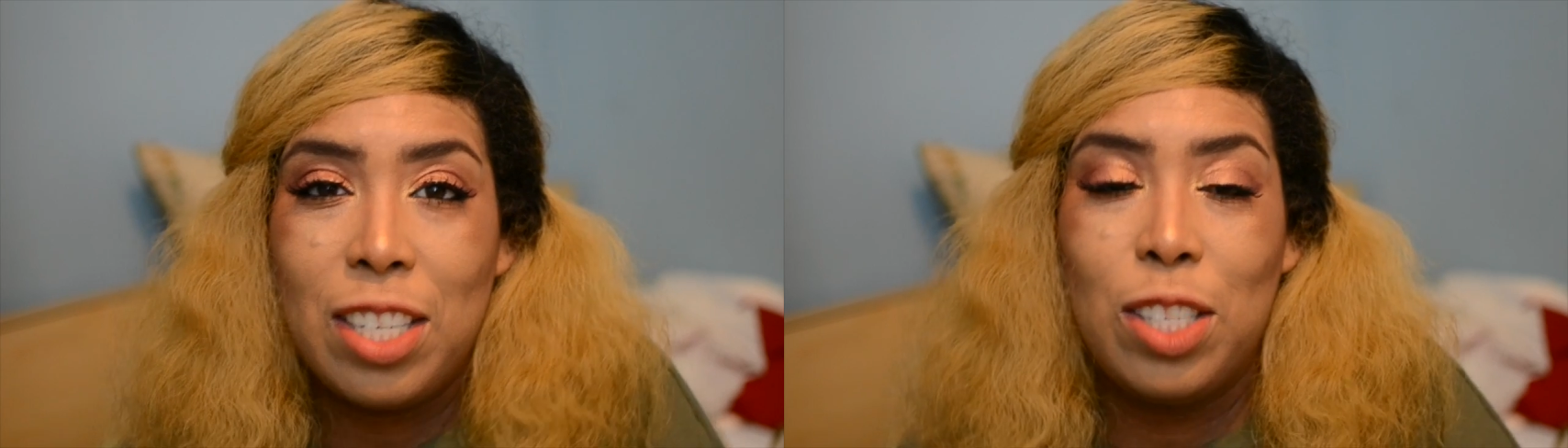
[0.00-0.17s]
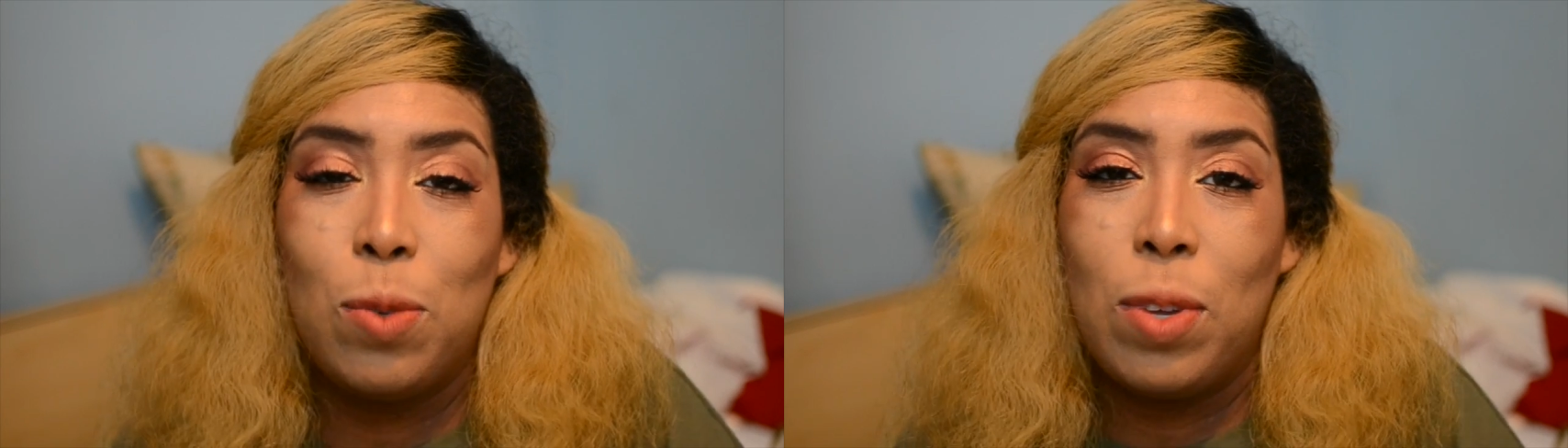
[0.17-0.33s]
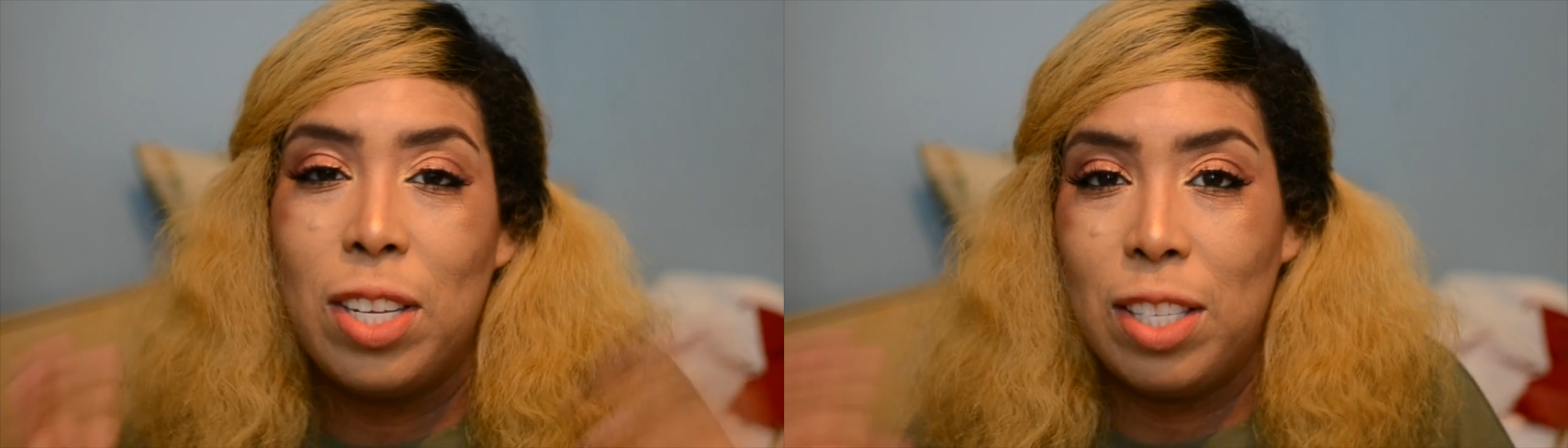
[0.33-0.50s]
I
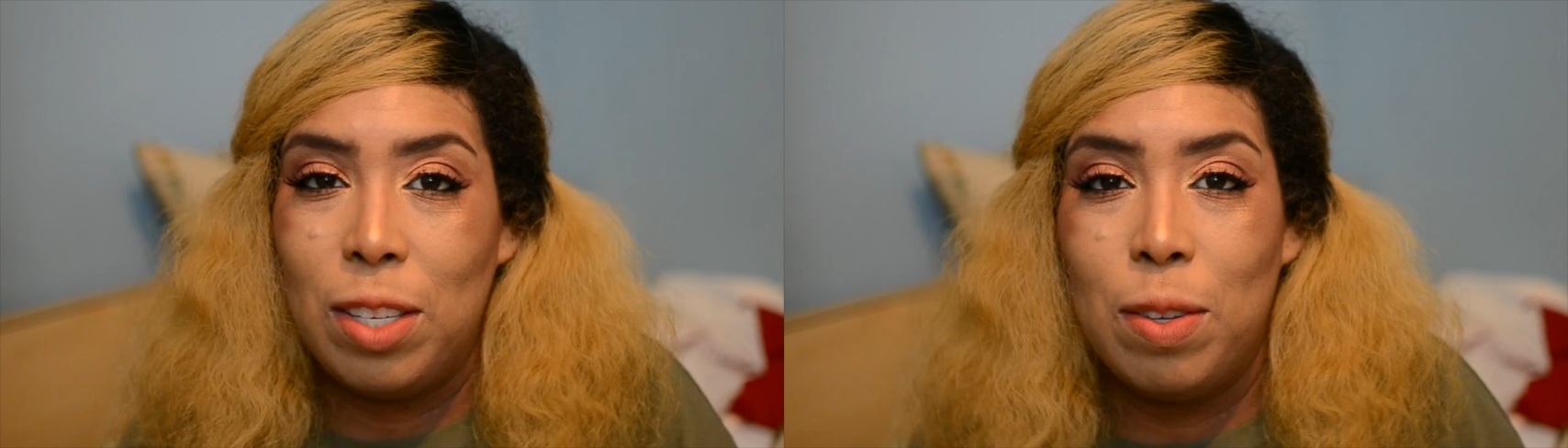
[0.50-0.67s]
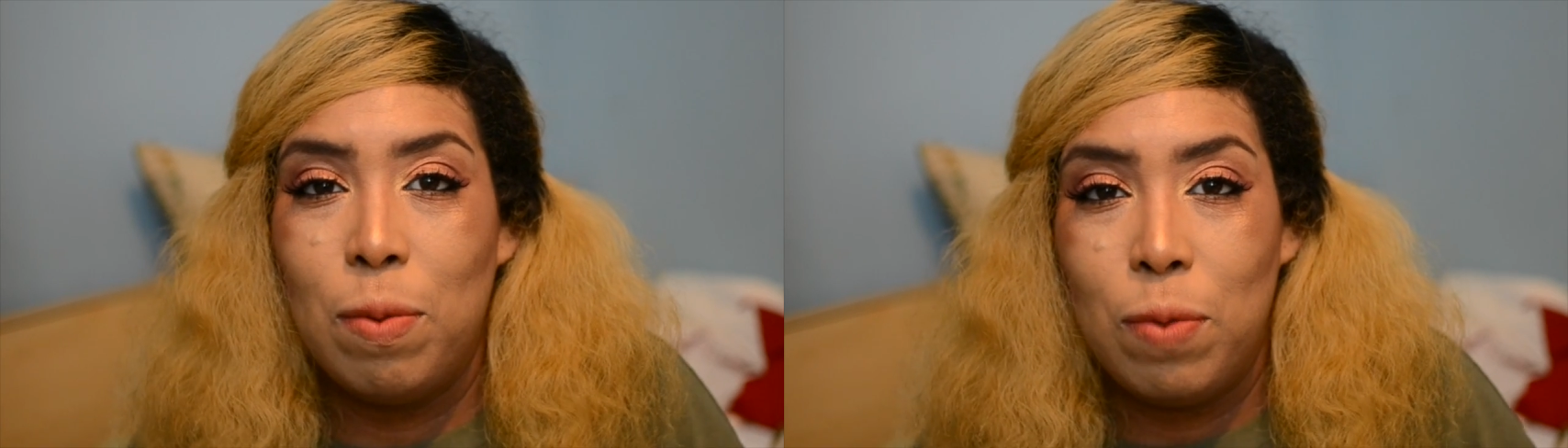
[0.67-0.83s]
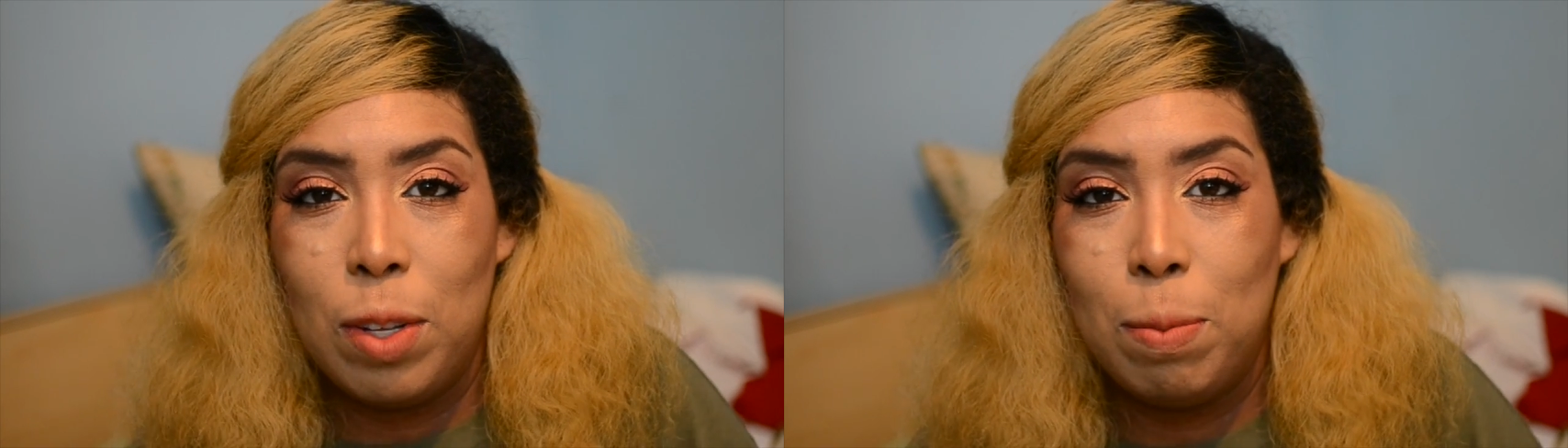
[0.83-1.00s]
just wanted
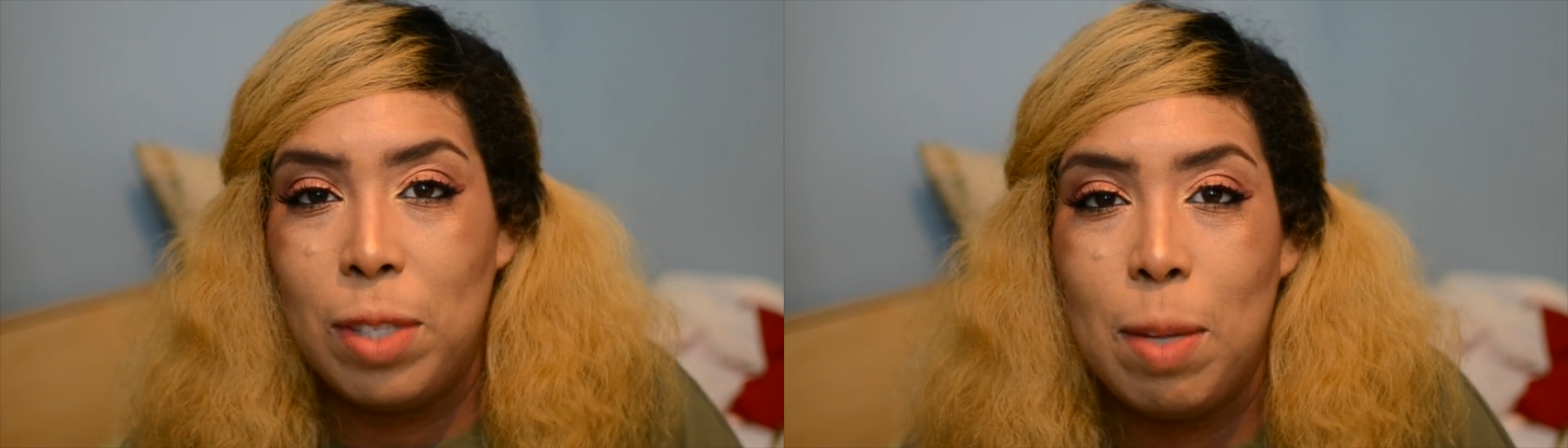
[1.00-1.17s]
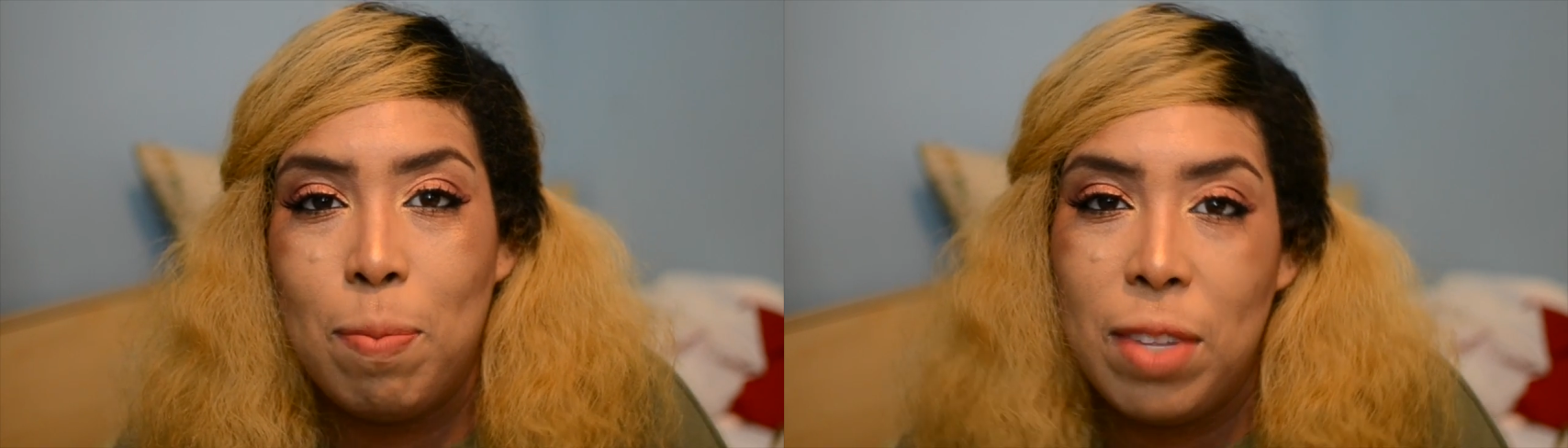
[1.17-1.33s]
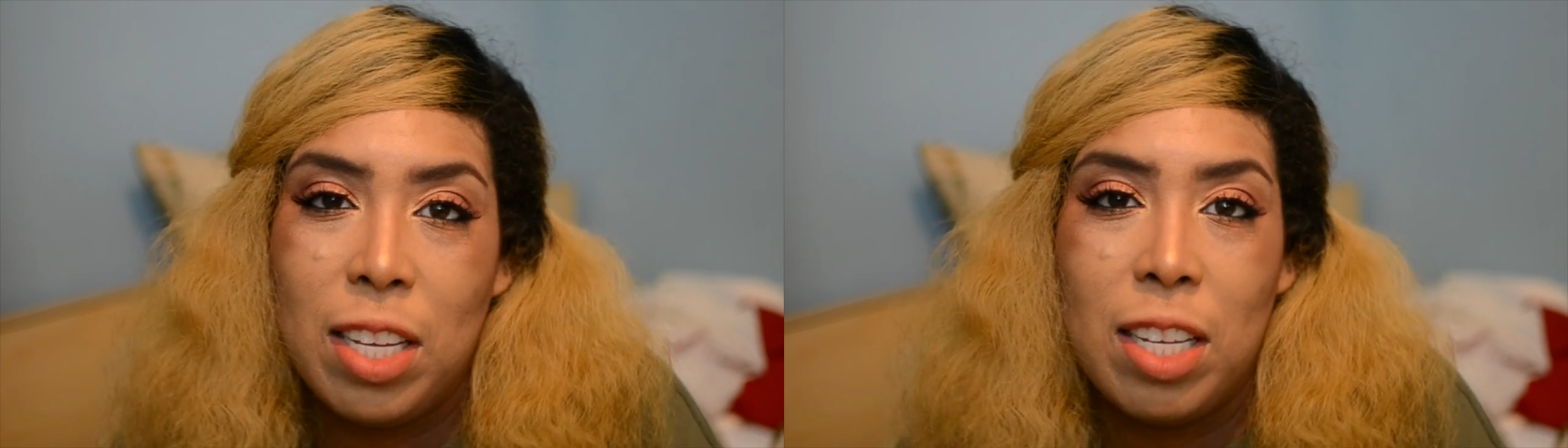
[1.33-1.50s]
to film
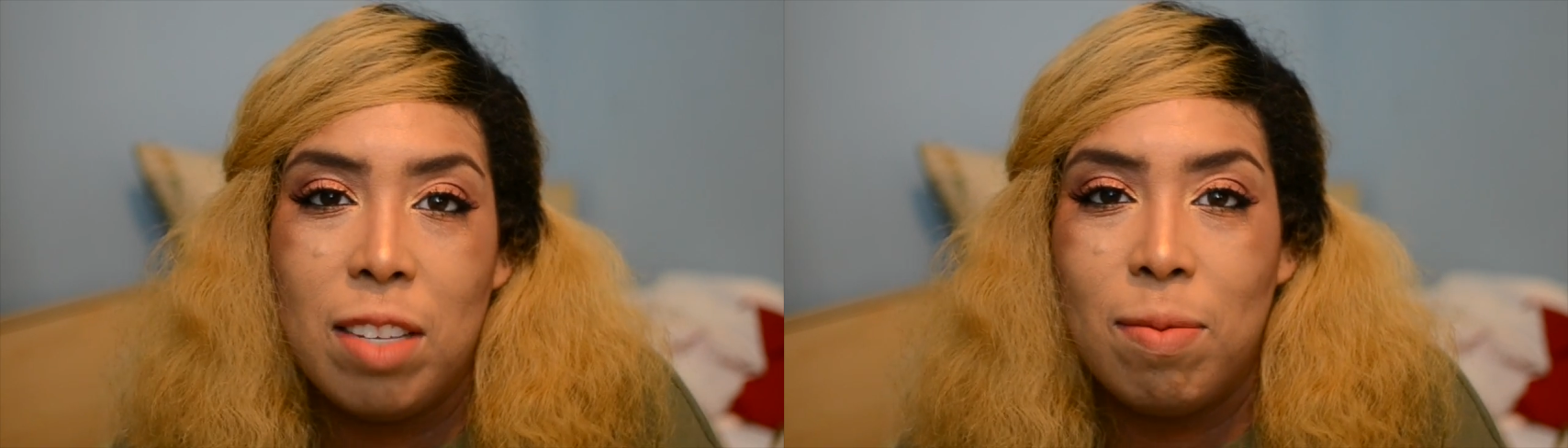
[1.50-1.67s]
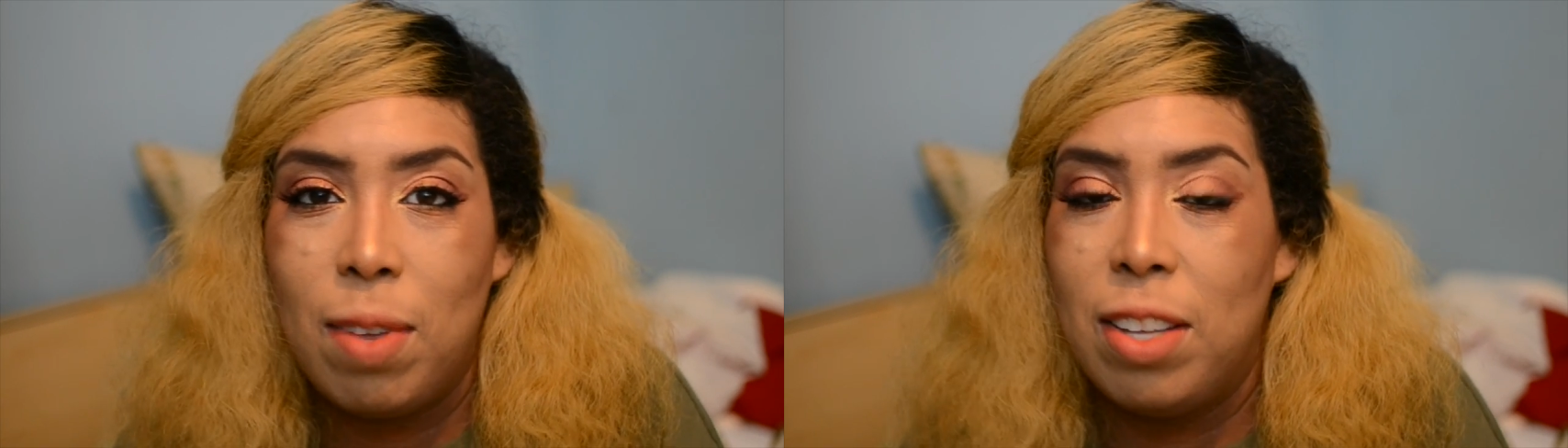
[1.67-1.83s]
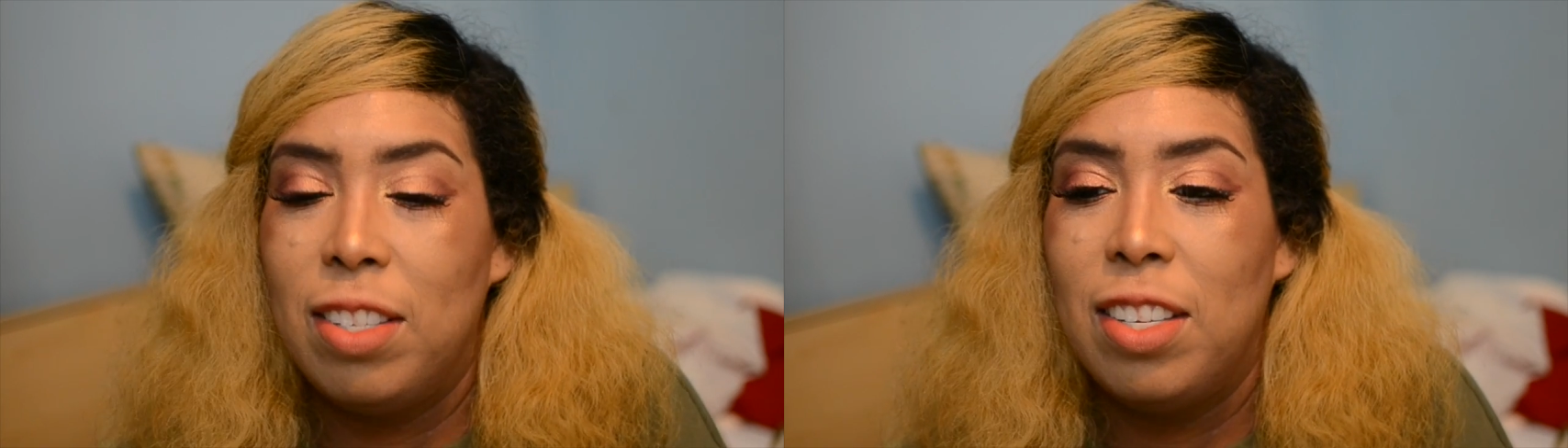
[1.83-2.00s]
something